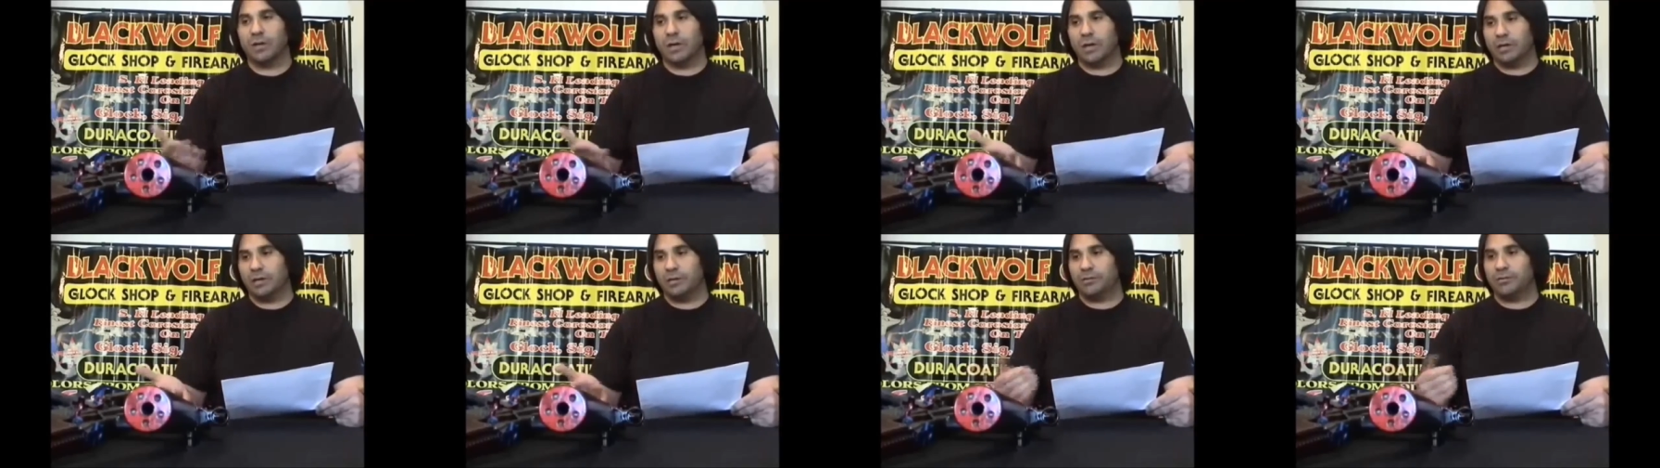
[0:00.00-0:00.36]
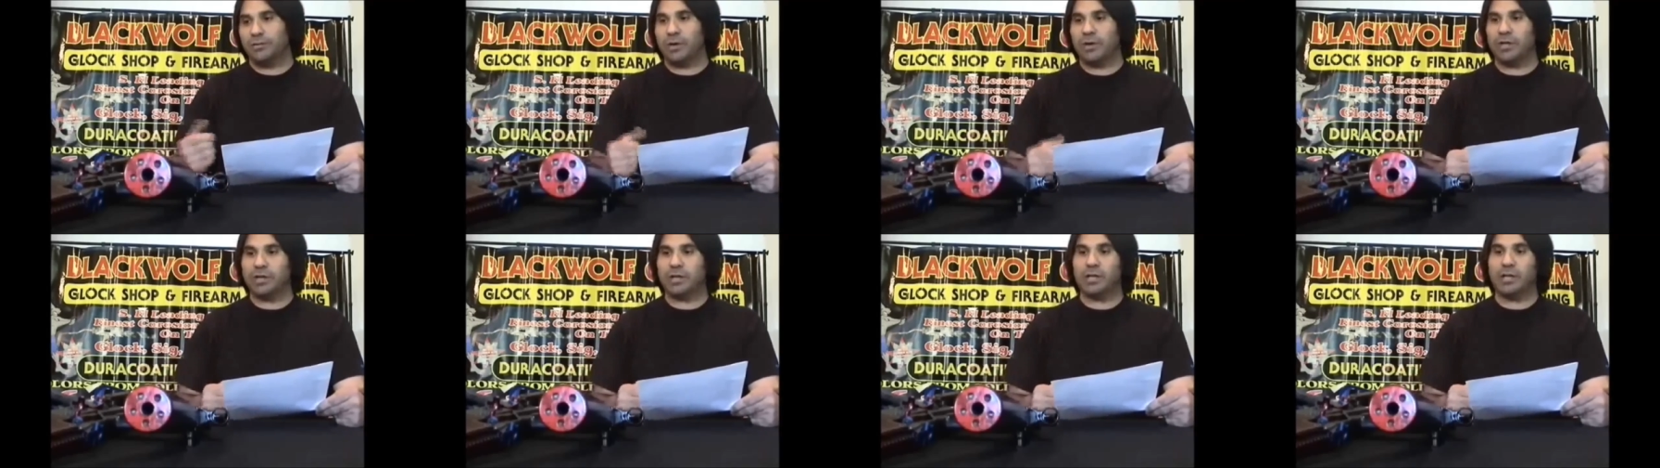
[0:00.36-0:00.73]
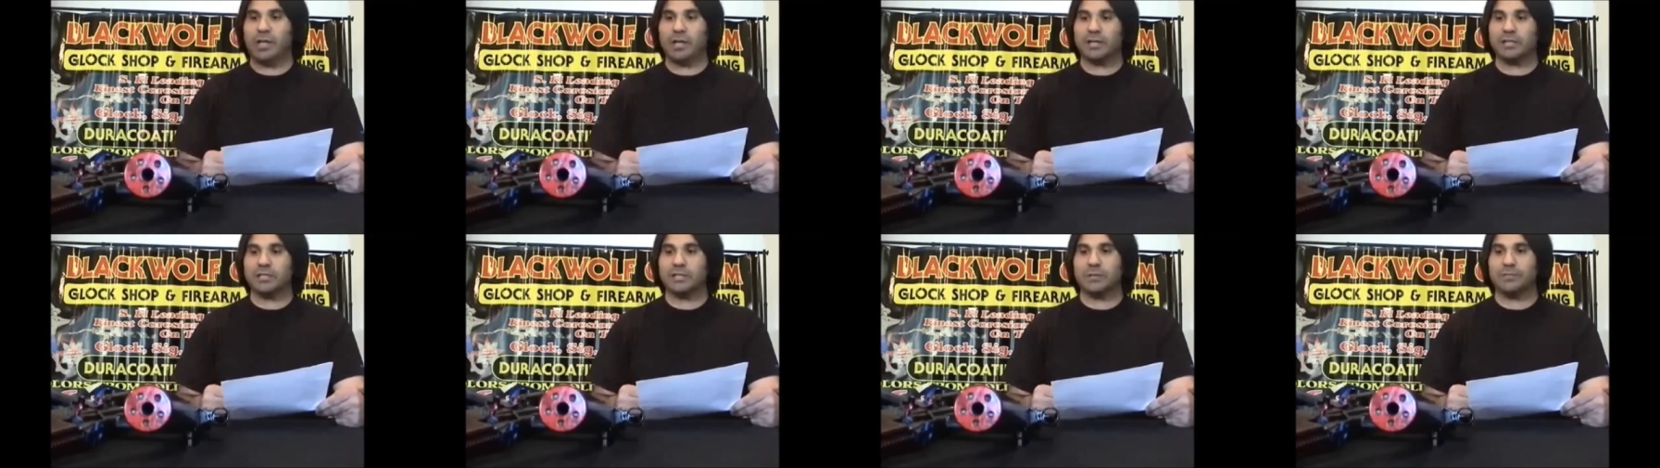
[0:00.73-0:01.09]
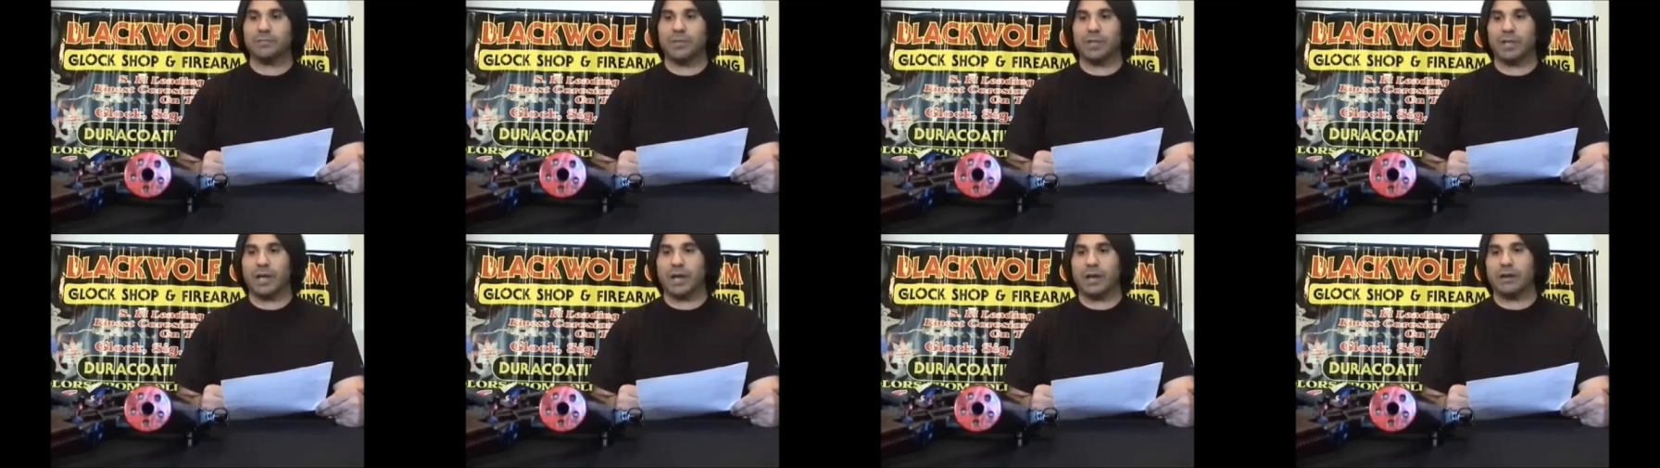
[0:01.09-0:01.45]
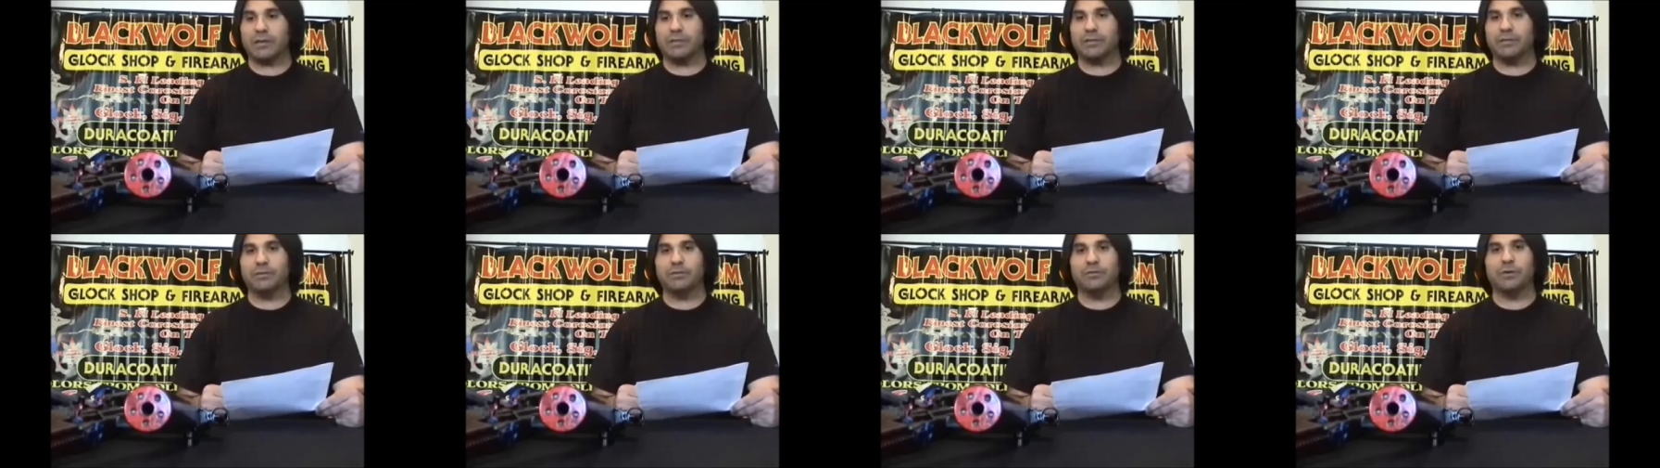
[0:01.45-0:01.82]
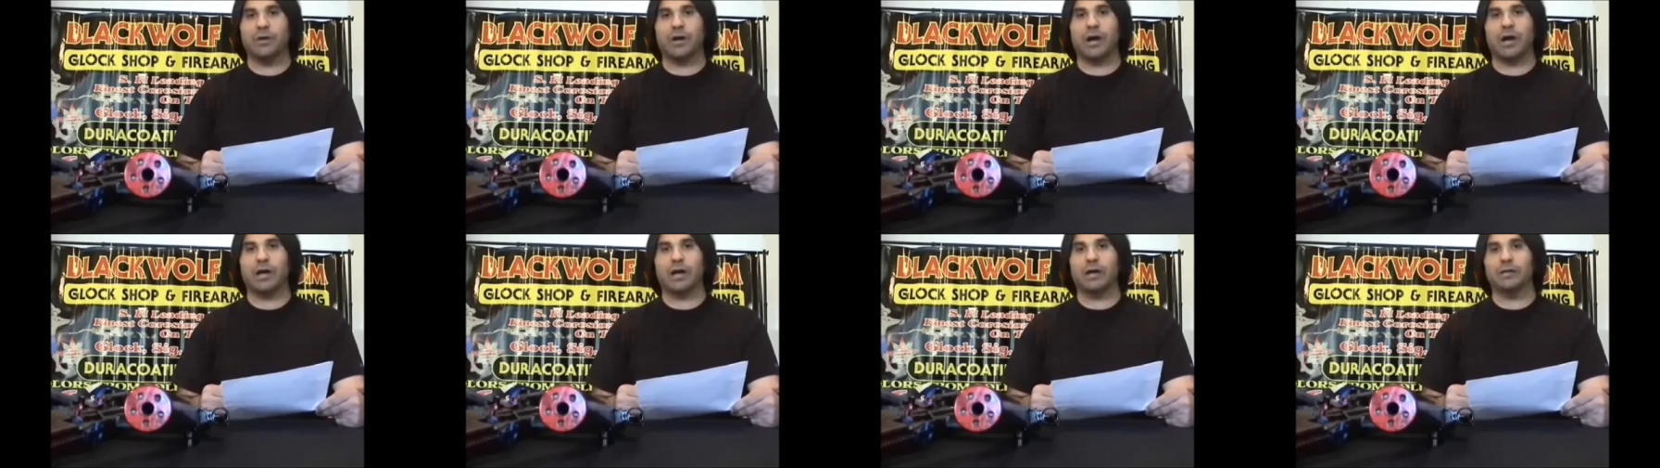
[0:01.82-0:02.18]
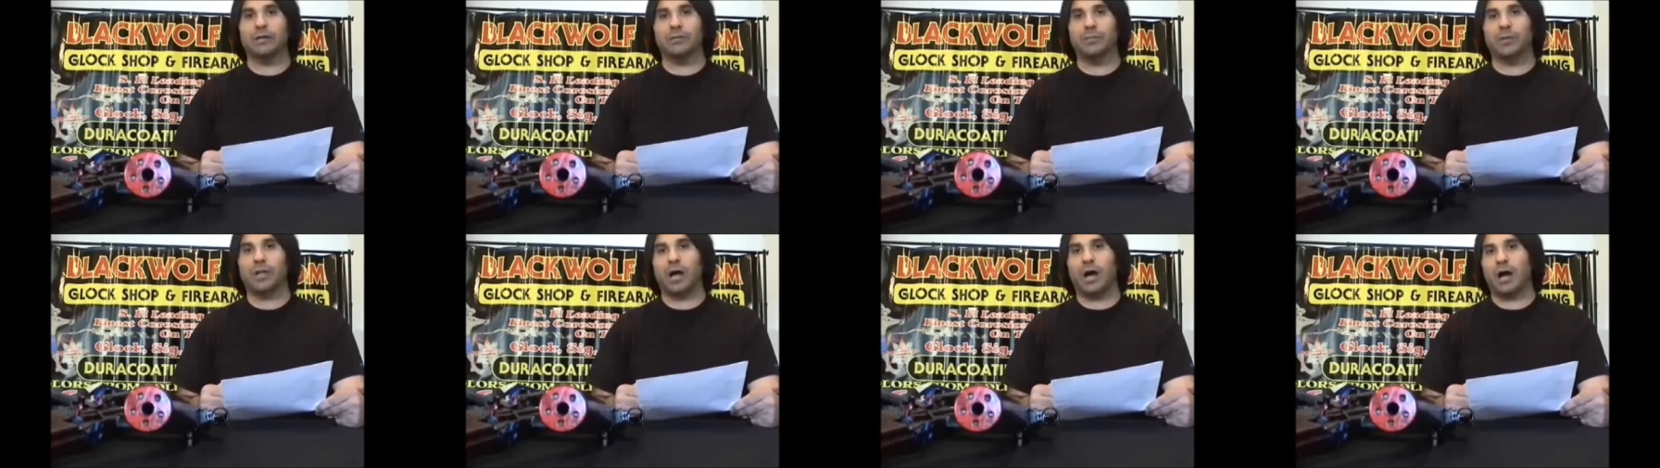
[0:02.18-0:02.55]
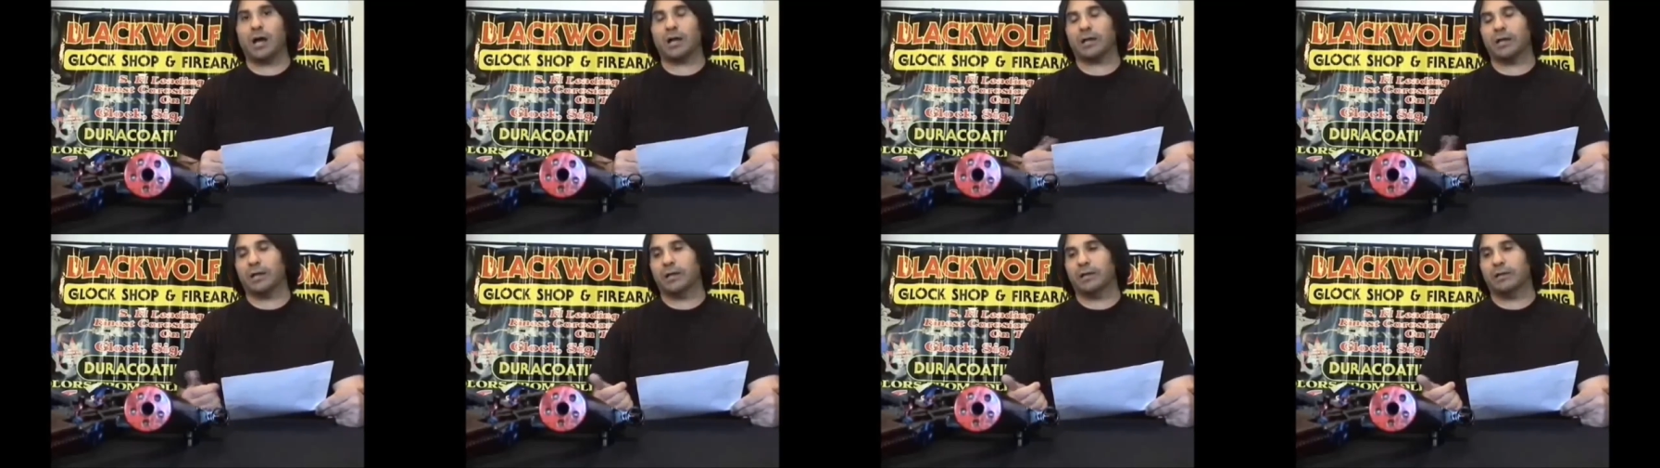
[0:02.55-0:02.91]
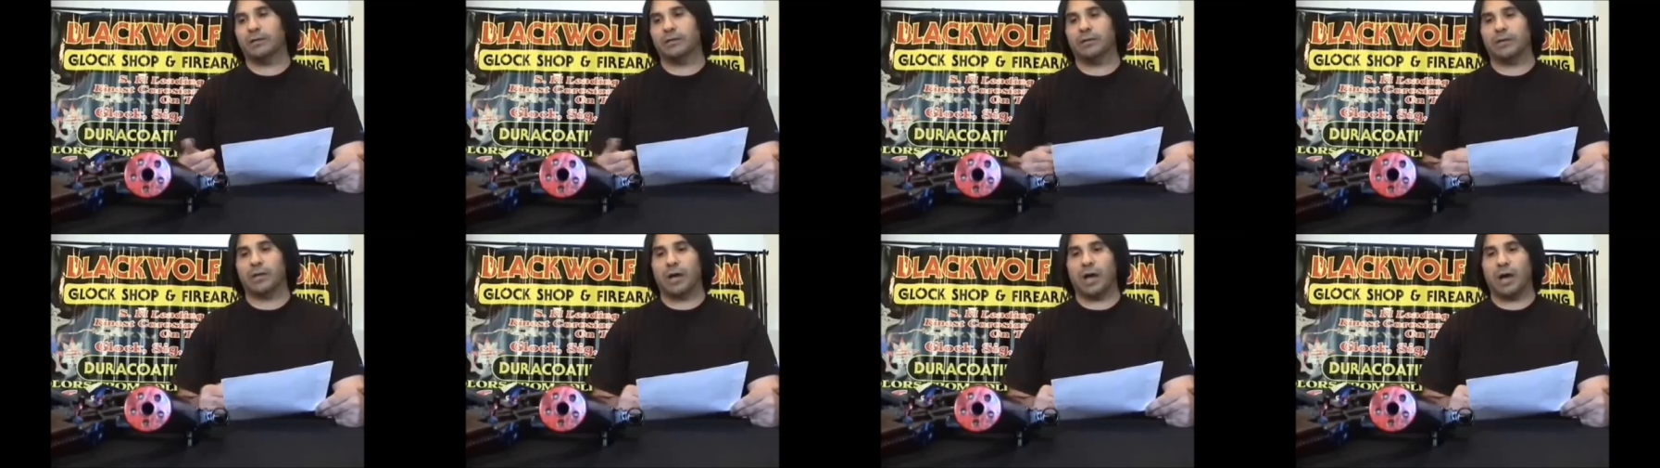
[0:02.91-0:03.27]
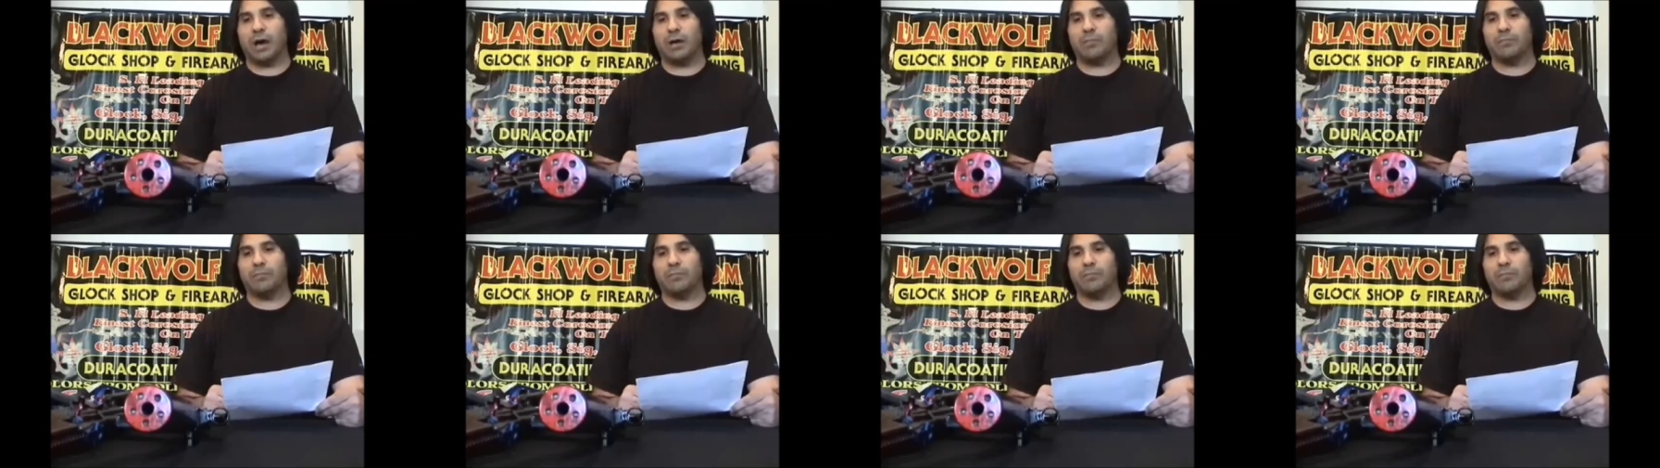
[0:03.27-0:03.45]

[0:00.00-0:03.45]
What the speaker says: and he thought he could get something out of the new guy on the block. And